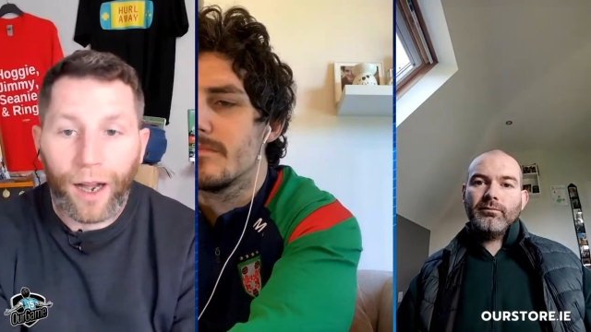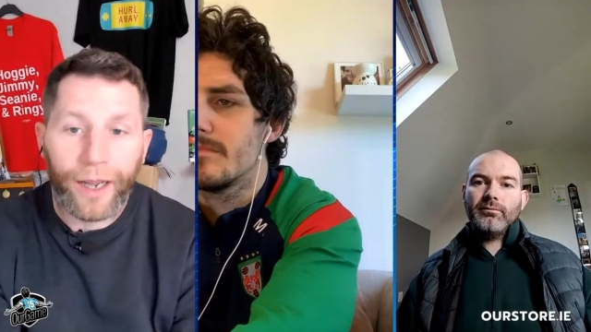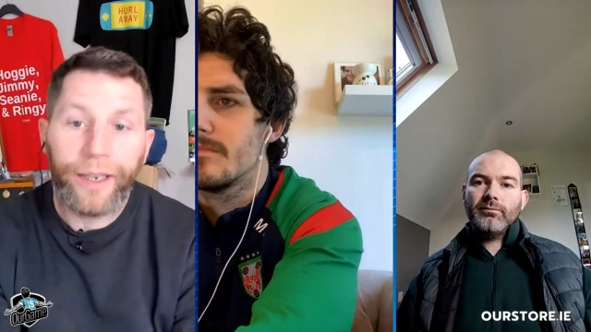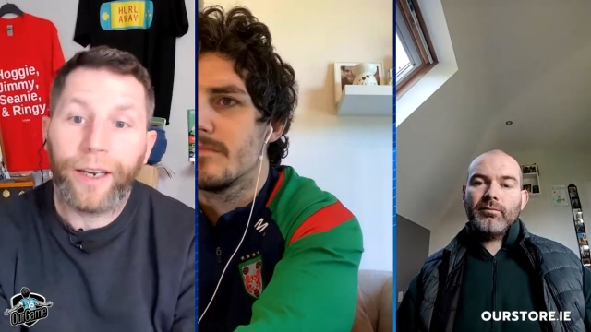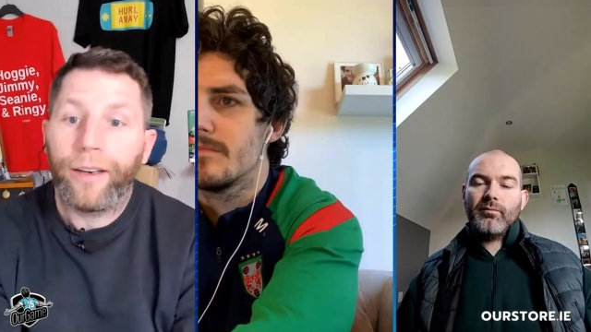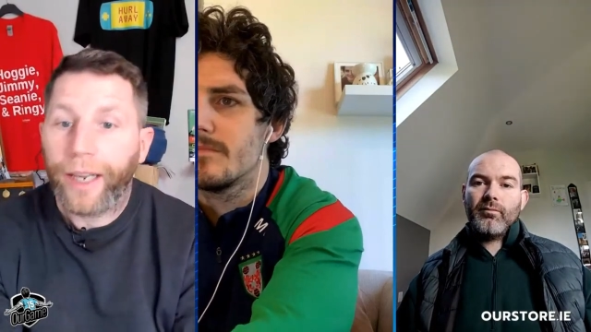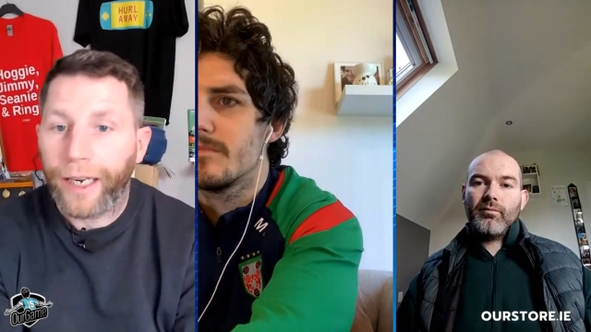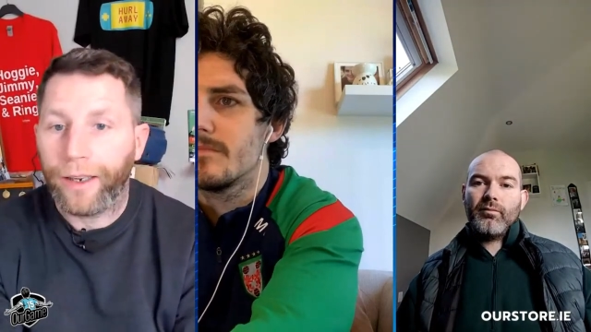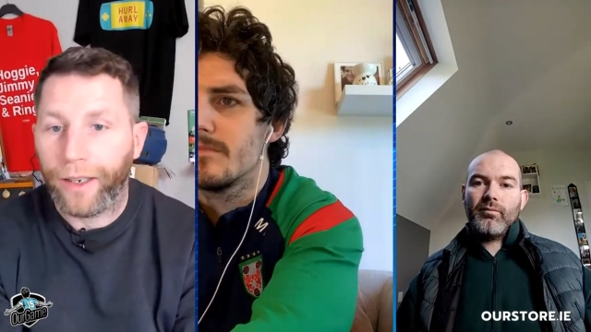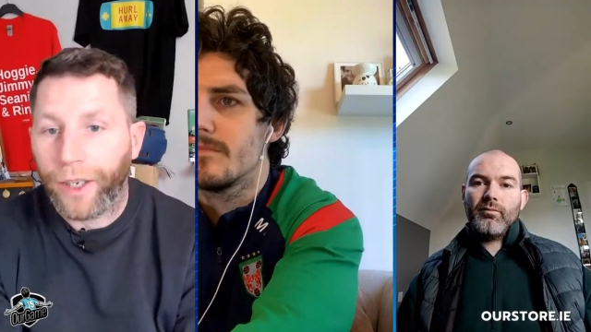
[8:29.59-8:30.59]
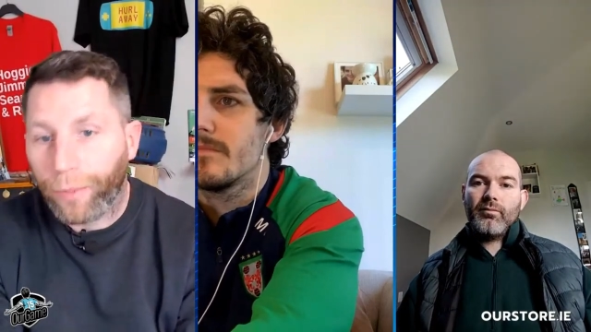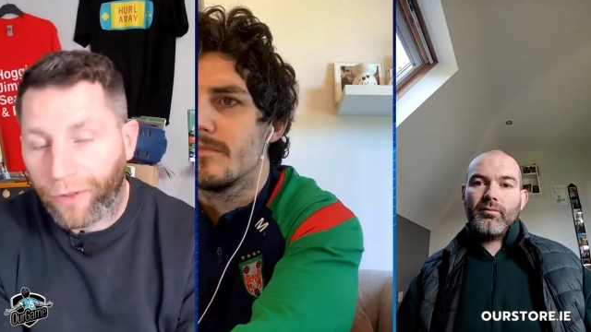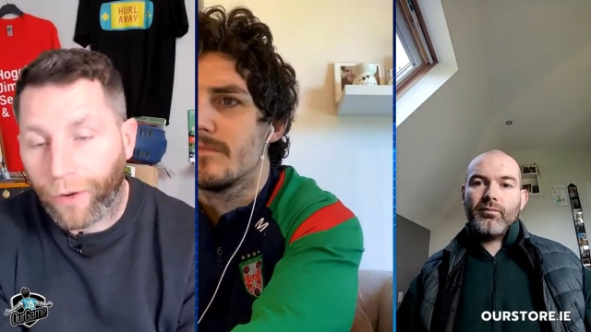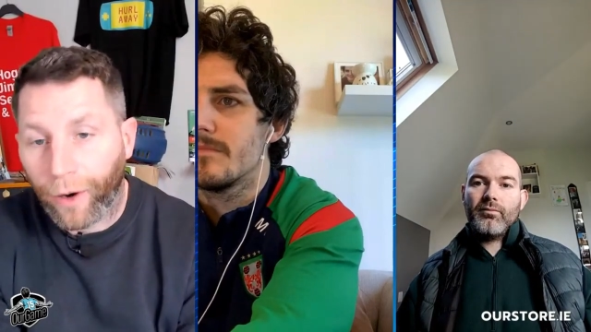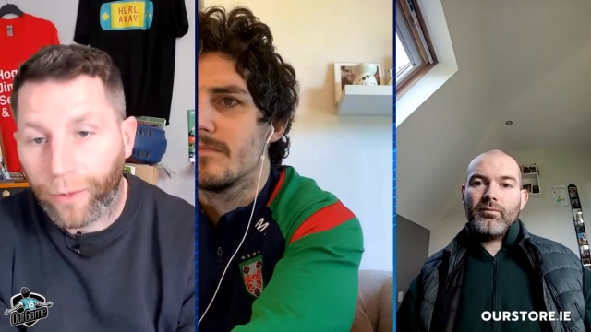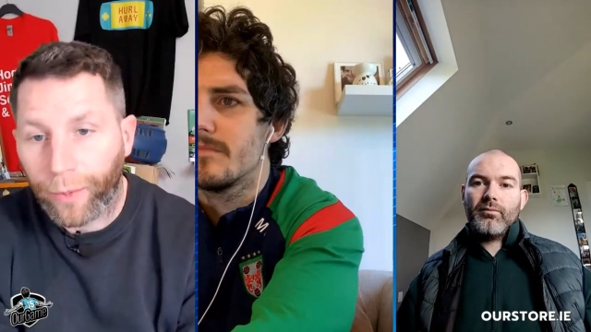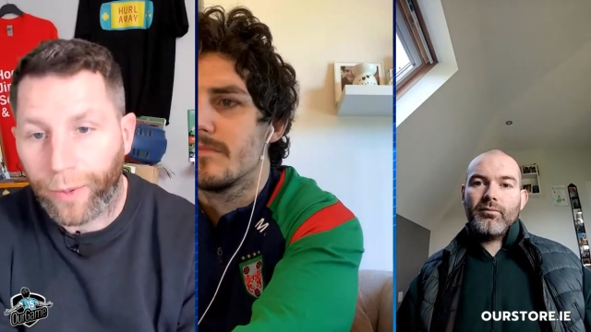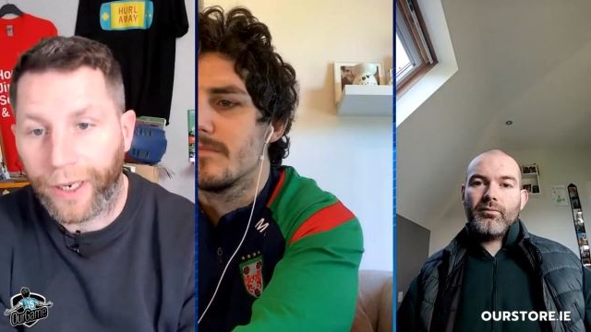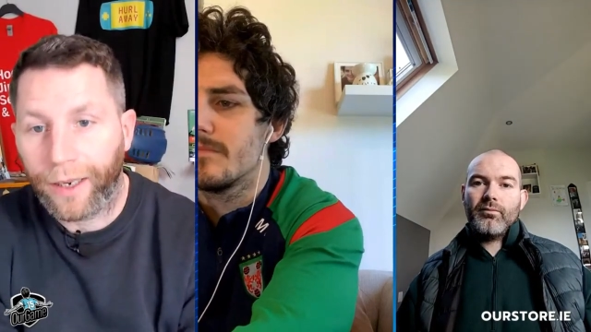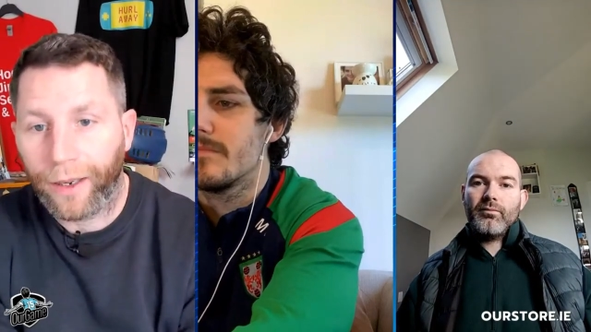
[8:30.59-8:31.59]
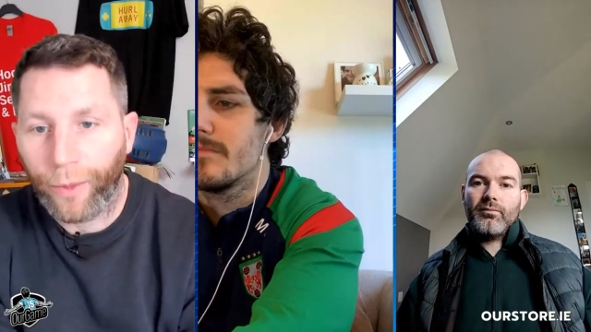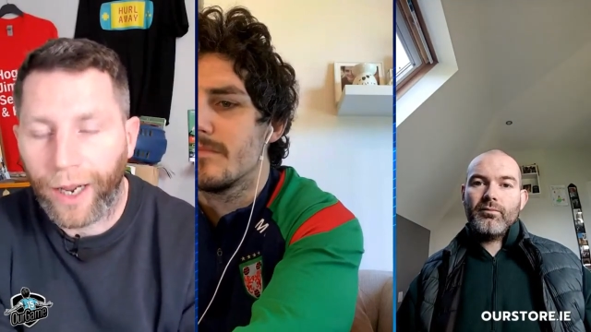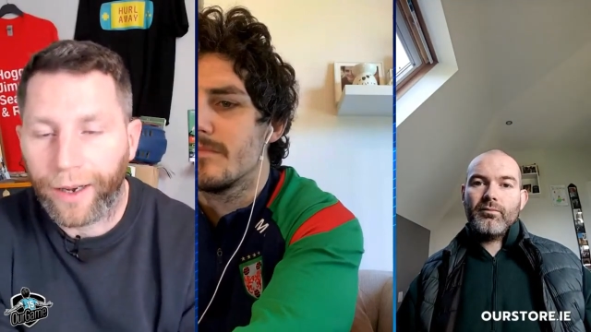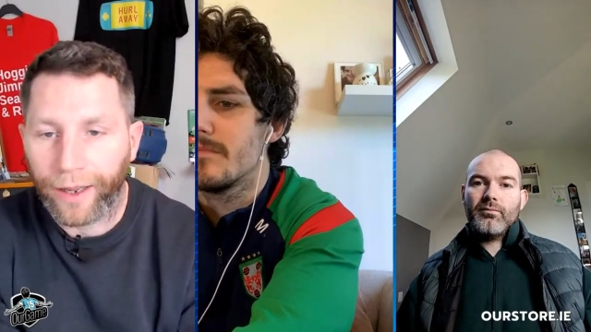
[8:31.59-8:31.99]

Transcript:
Speaker 1: I didn't think you'd perform particularly well